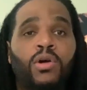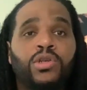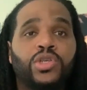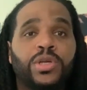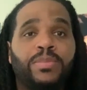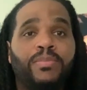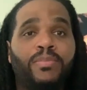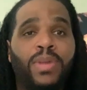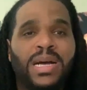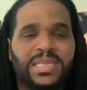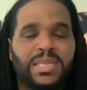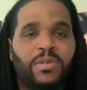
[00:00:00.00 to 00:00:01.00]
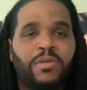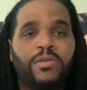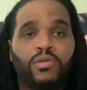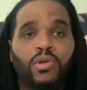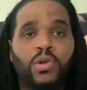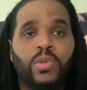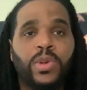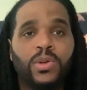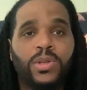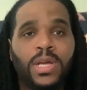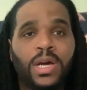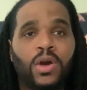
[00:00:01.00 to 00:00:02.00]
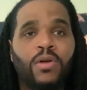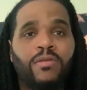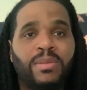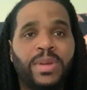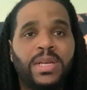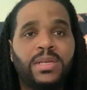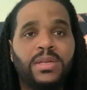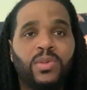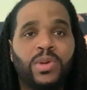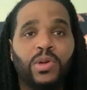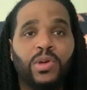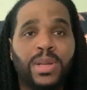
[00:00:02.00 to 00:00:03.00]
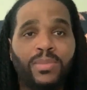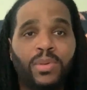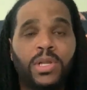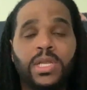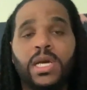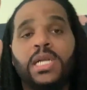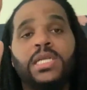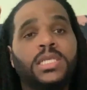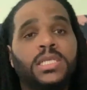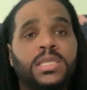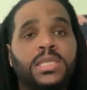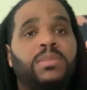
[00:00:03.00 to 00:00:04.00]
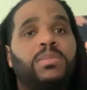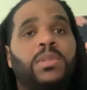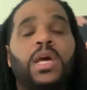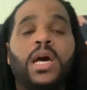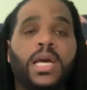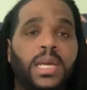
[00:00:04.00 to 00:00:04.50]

A country possible to run without a government, without a political system?